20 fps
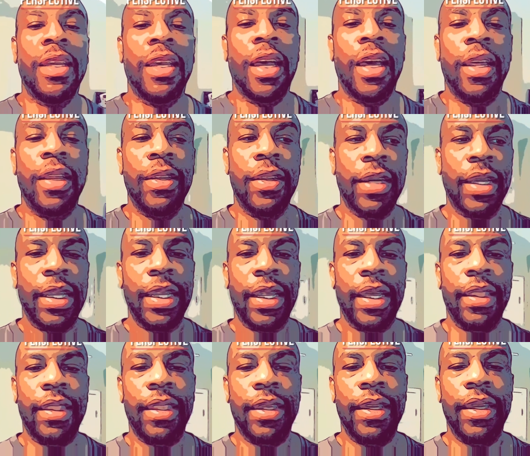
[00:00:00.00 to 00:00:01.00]
uh, looking
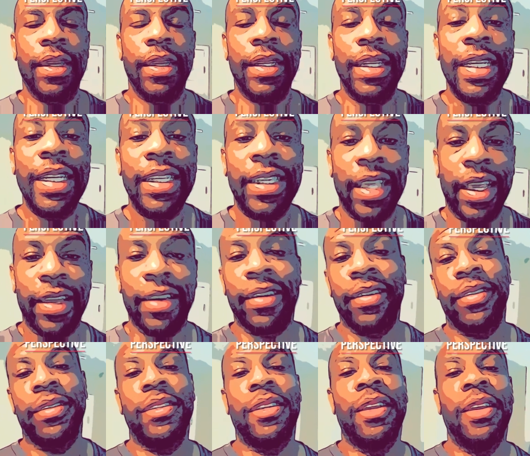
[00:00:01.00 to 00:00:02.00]
at the
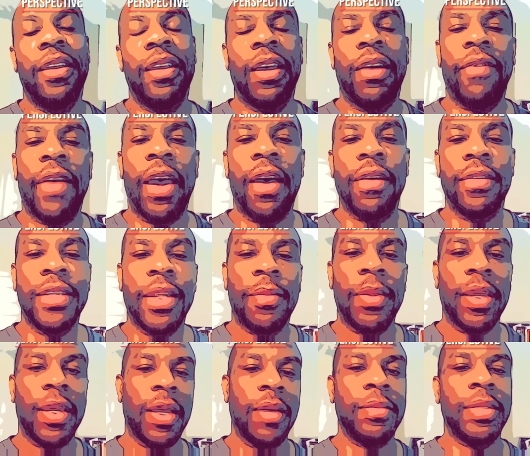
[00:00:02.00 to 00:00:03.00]
details of how
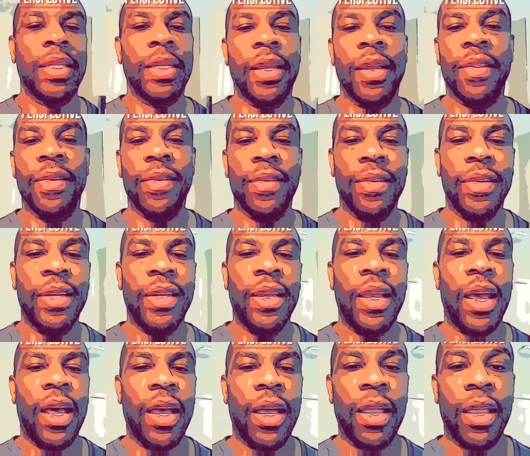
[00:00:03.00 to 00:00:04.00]
something comes together,
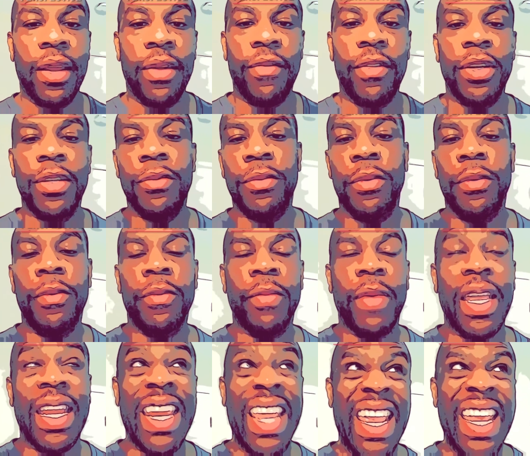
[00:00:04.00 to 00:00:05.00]
uh, individual
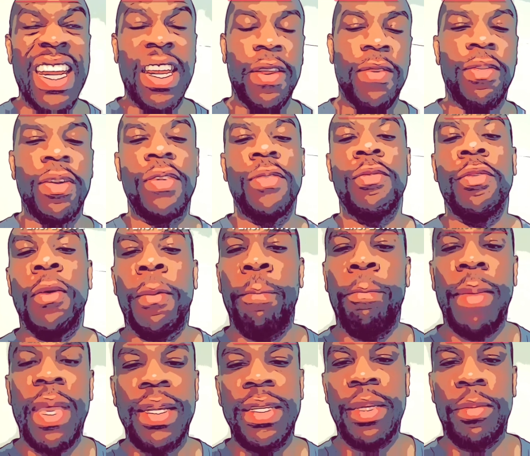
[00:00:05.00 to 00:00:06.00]
and individual
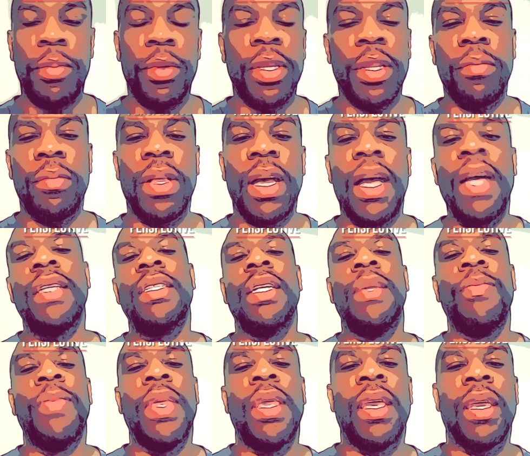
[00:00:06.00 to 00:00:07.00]
basic building blocks,
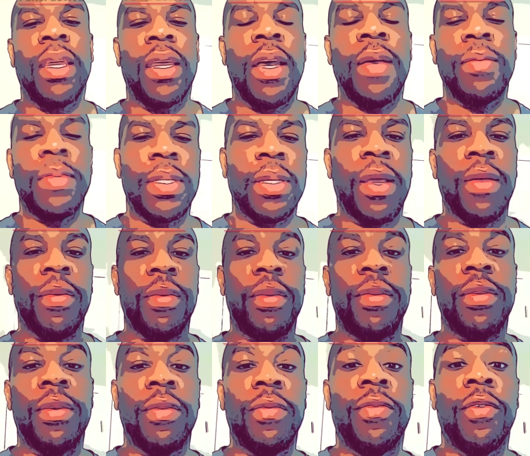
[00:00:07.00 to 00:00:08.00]
and comes together
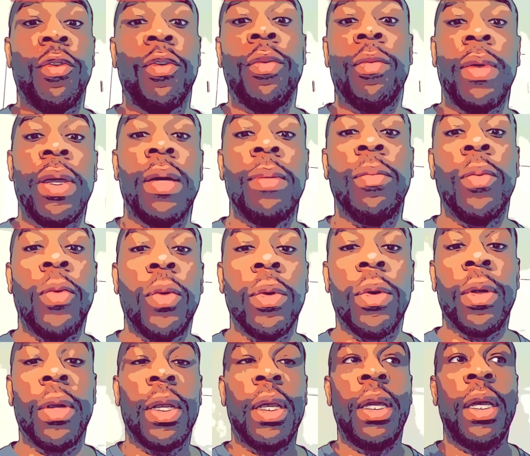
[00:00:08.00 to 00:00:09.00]
to form a
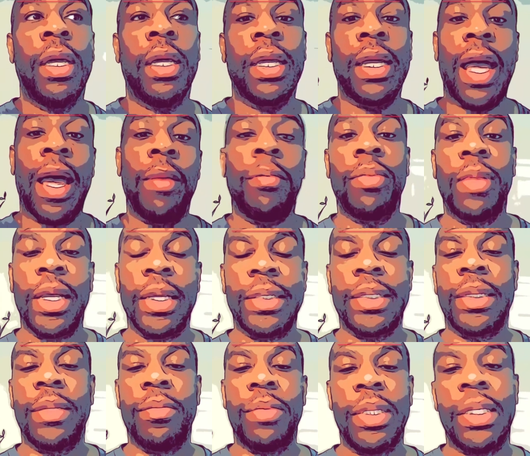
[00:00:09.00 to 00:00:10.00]
more complex,
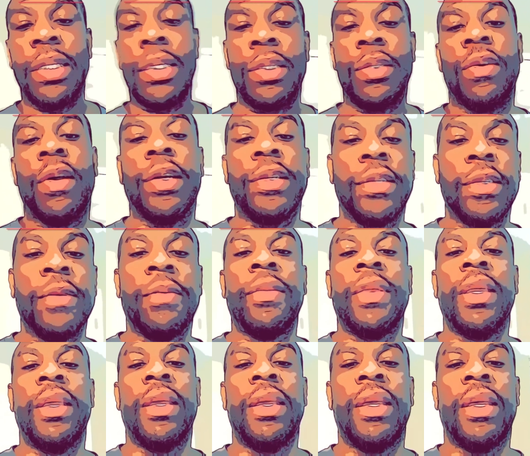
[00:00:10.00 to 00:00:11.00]
complete structure.
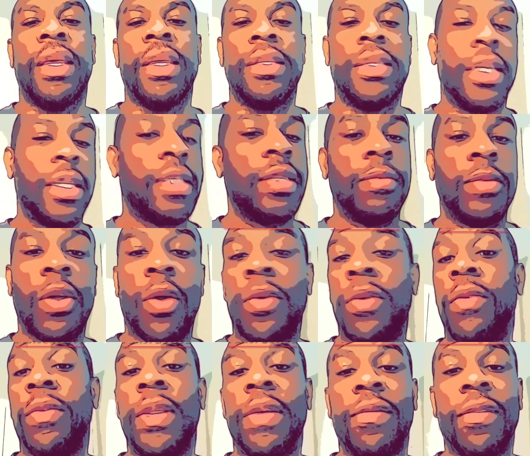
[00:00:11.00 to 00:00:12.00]
And systems are
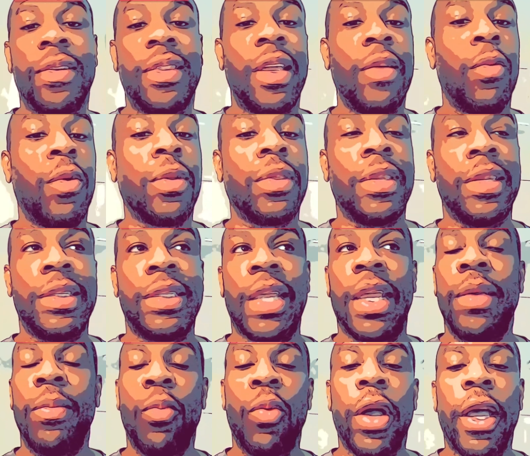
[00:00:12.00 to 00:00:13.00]
no different. They work the
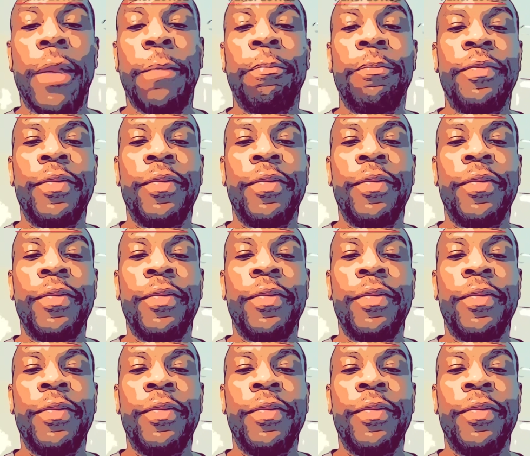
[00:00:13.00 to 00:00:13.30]
same way.